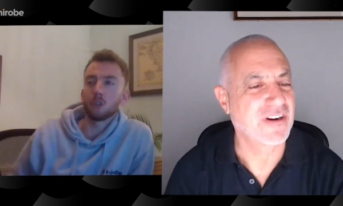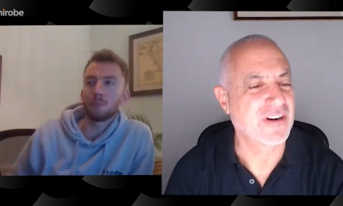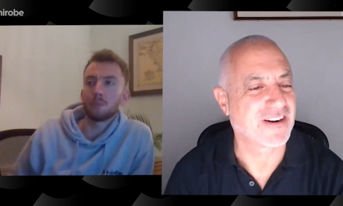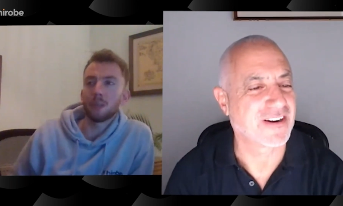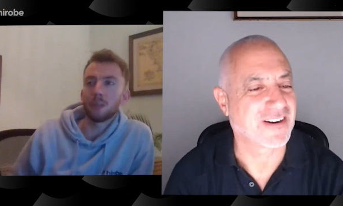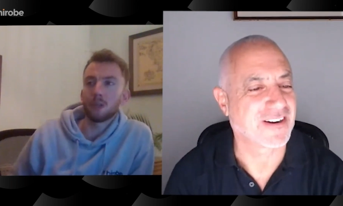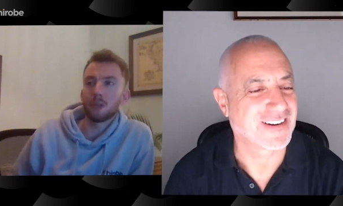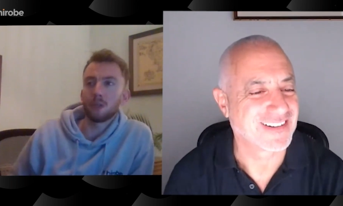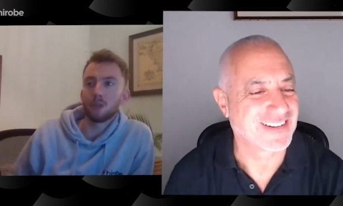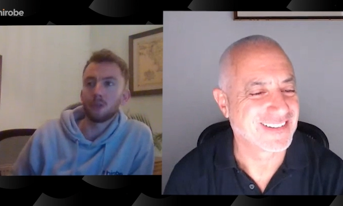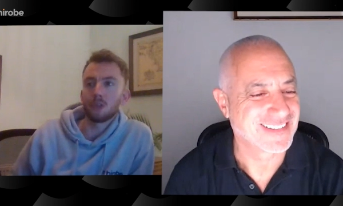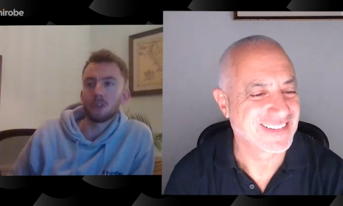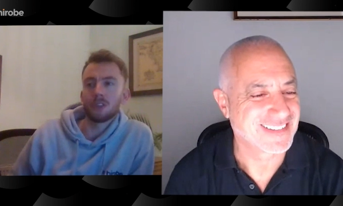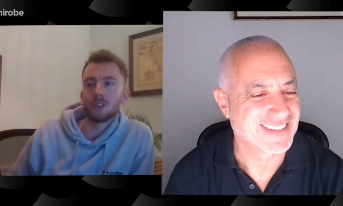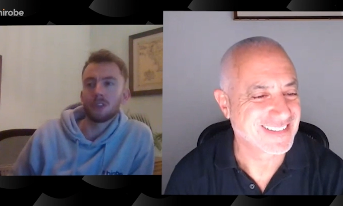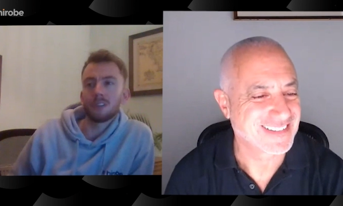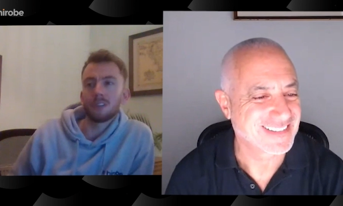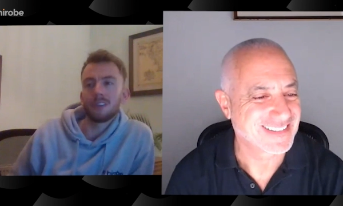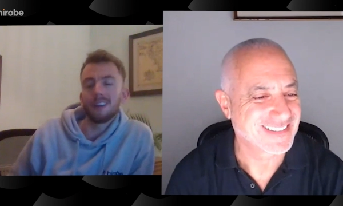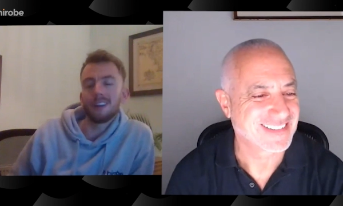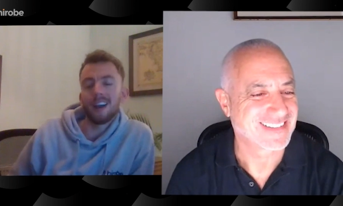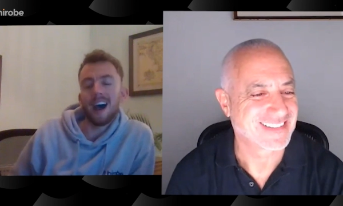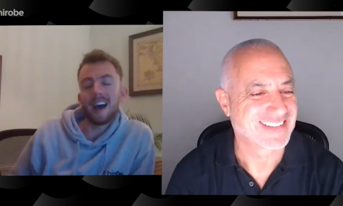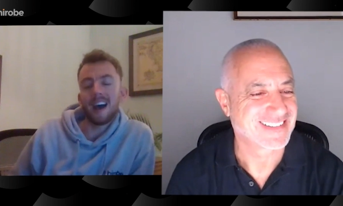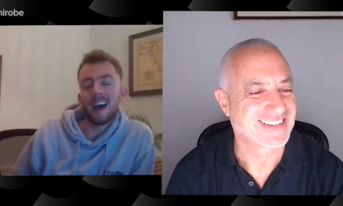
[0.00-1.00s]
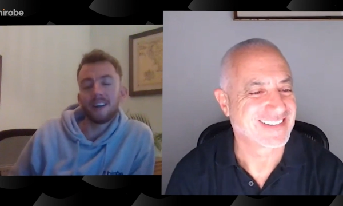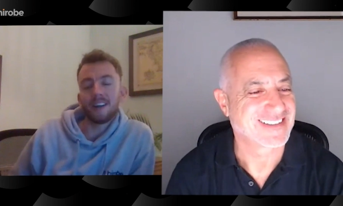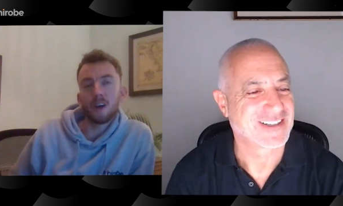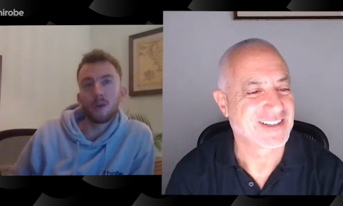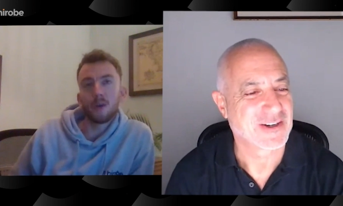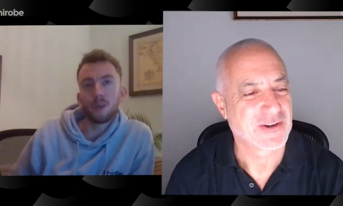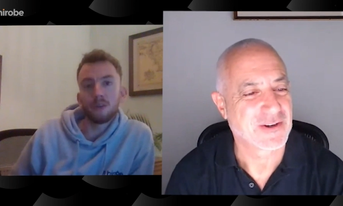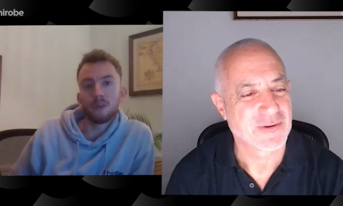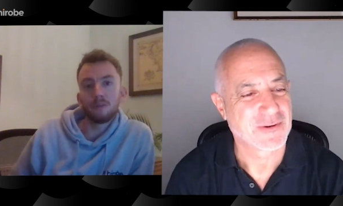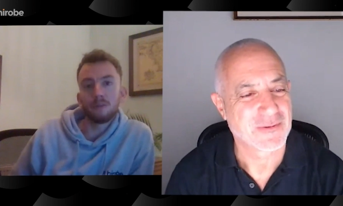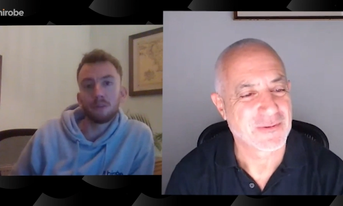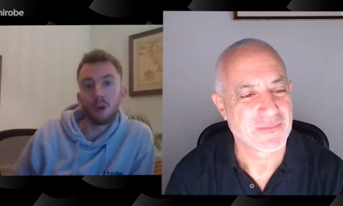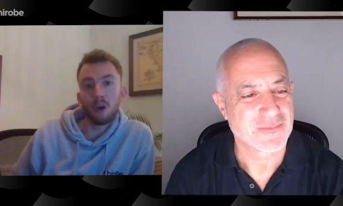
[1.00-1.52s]
Speaker 1: just because I know
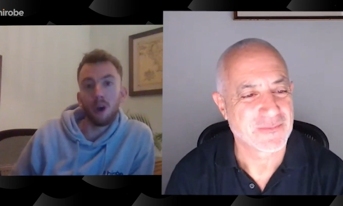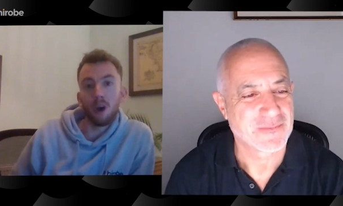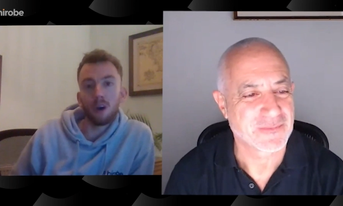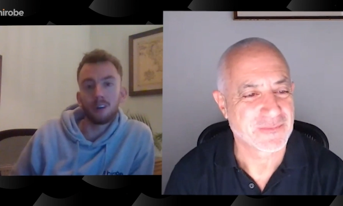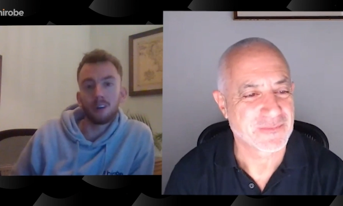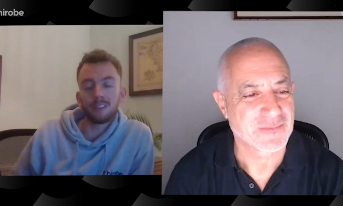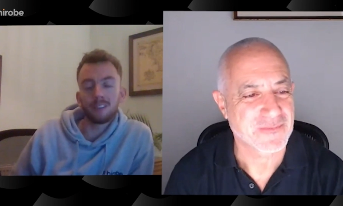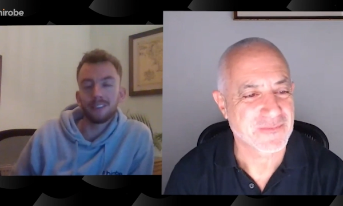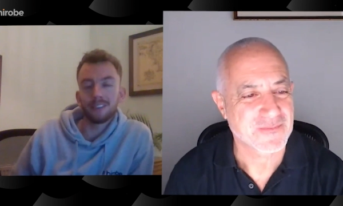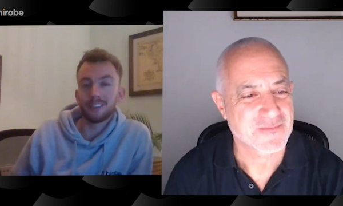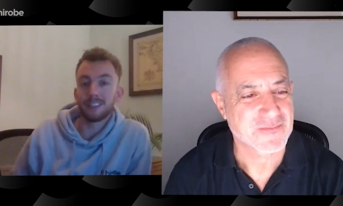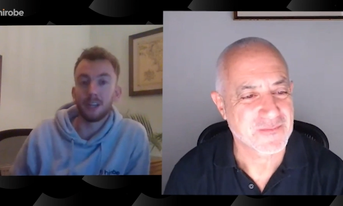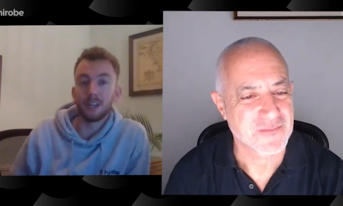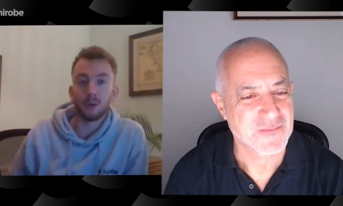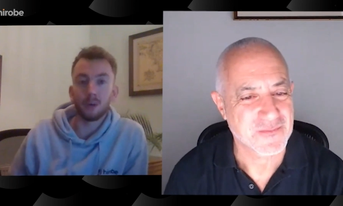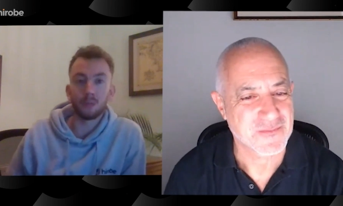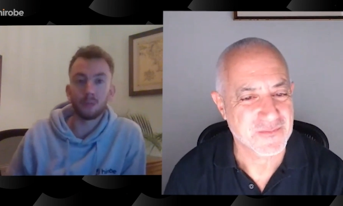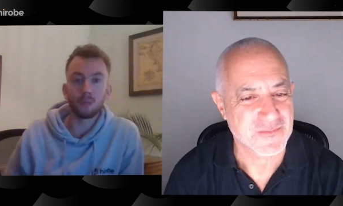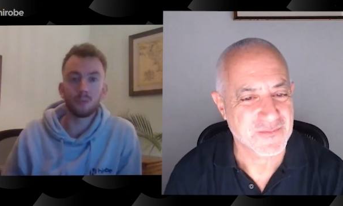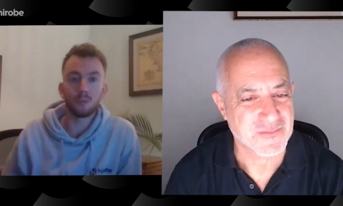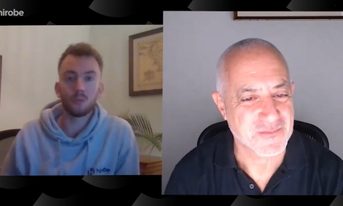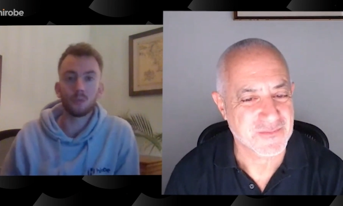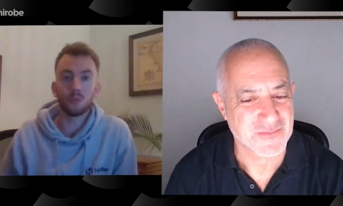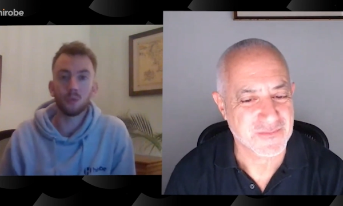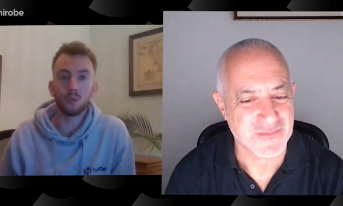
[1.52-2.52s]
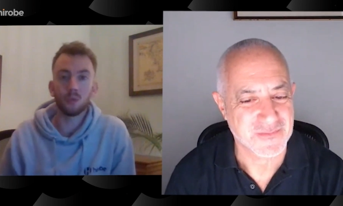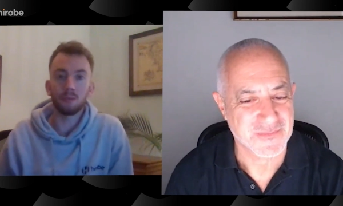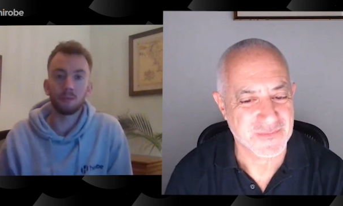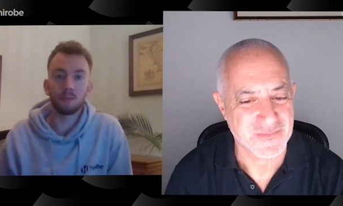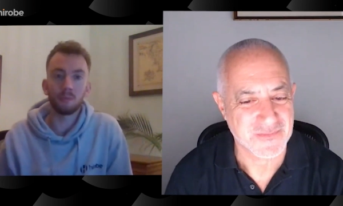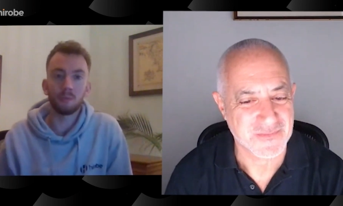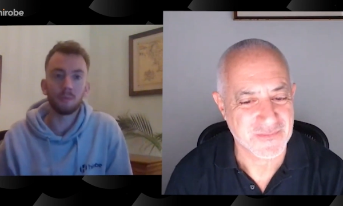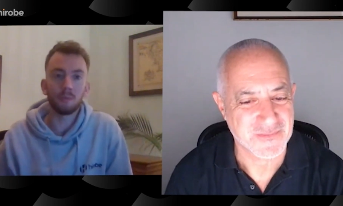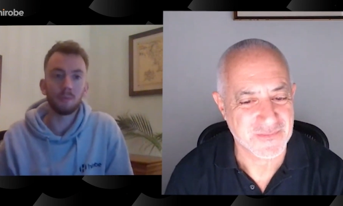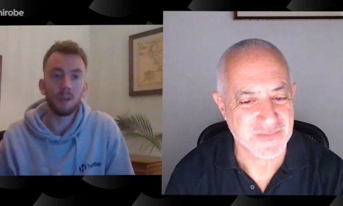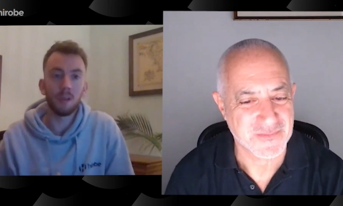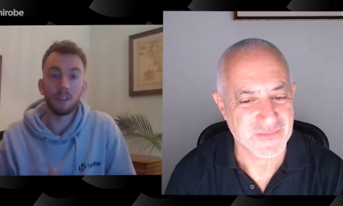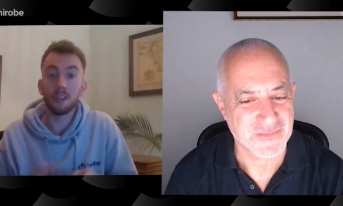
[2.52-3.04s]
you've got you know sort
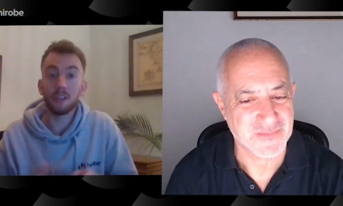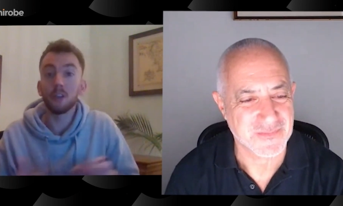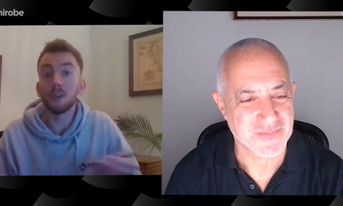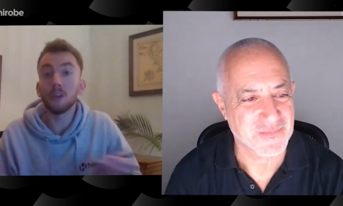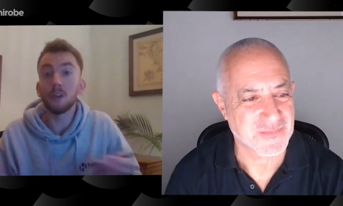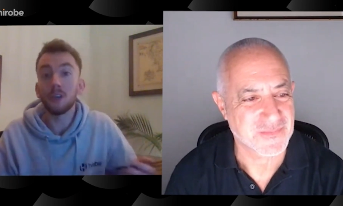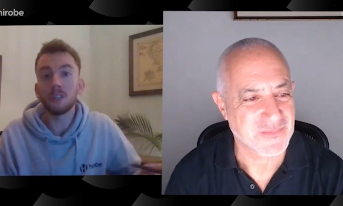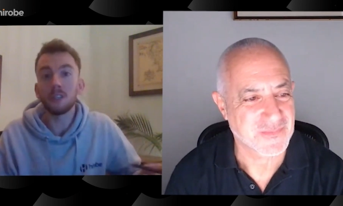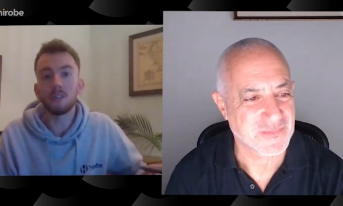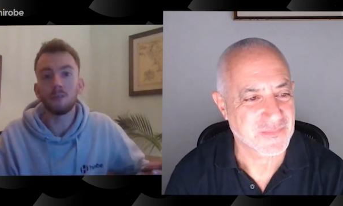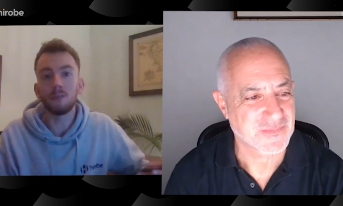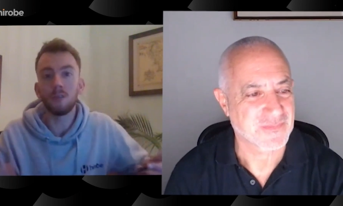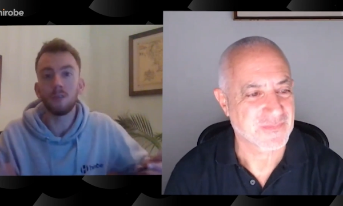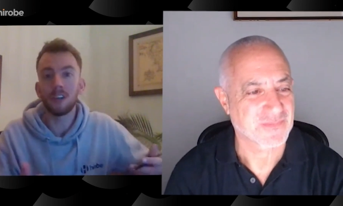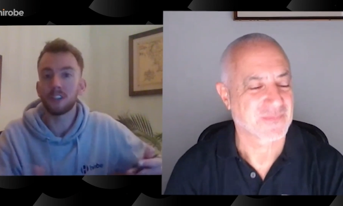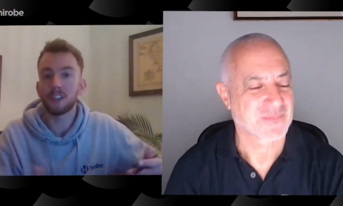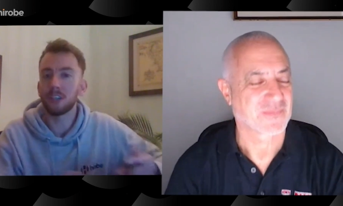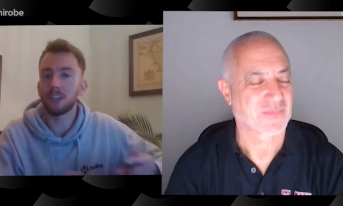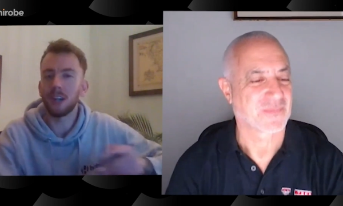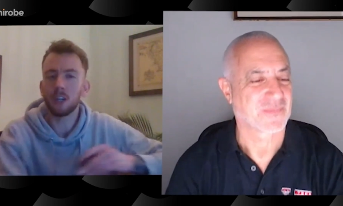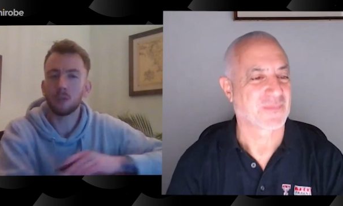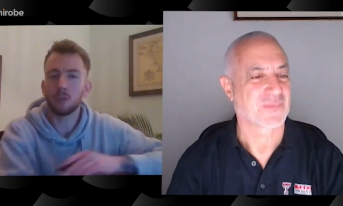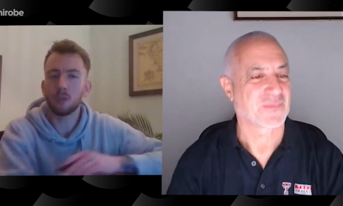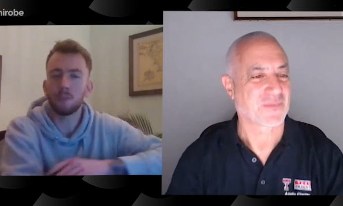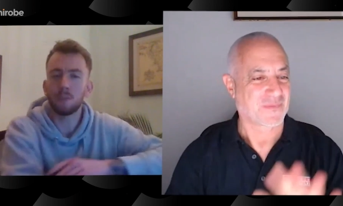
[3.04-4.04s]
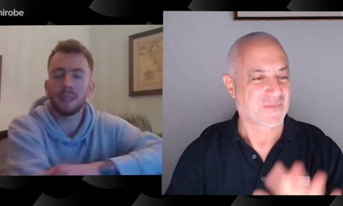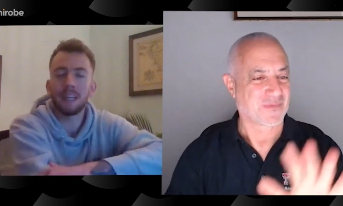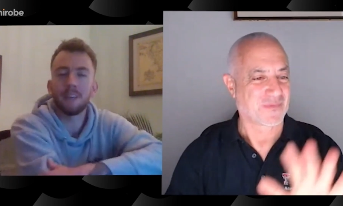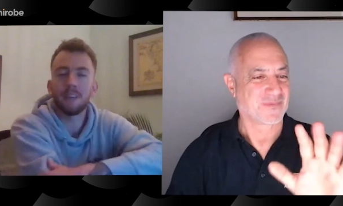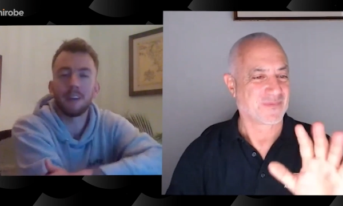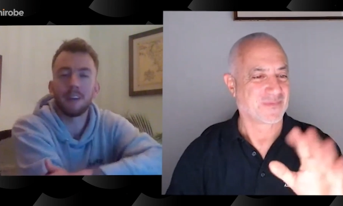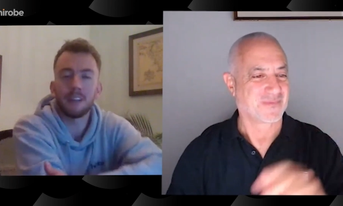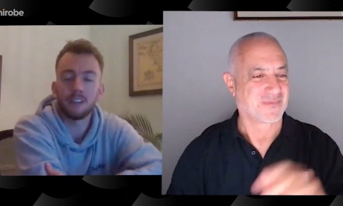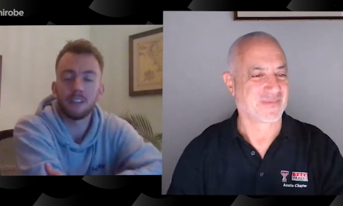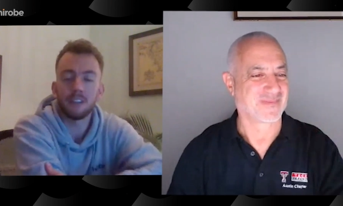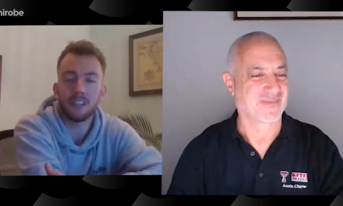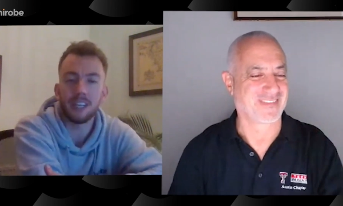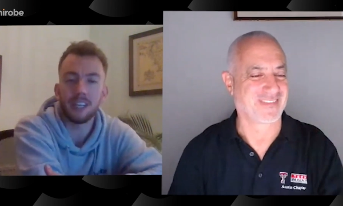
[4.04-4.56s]
of years of rich
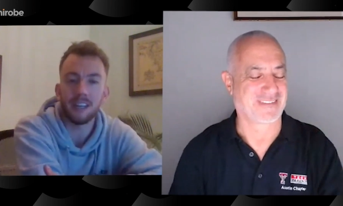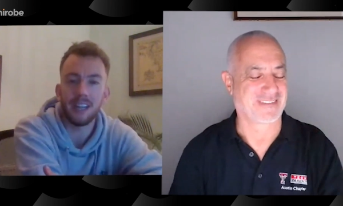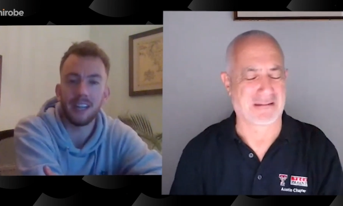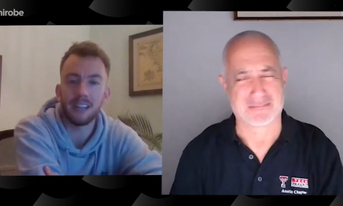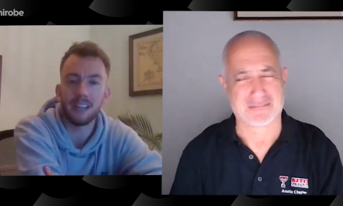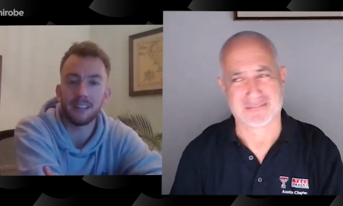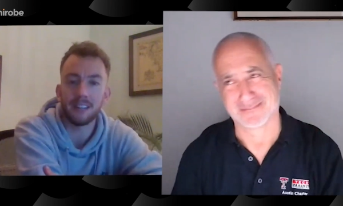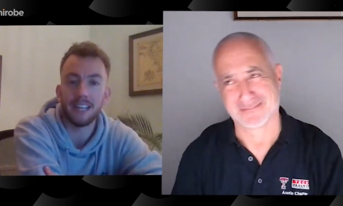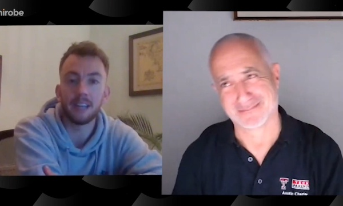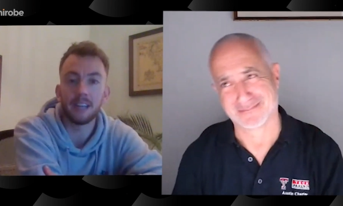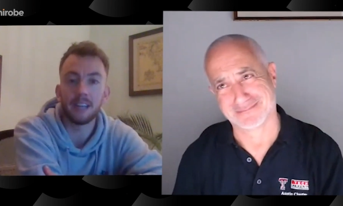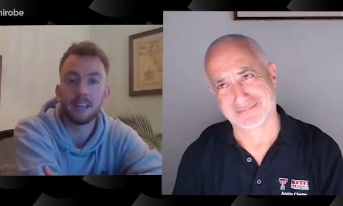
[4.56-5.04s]
experience in in the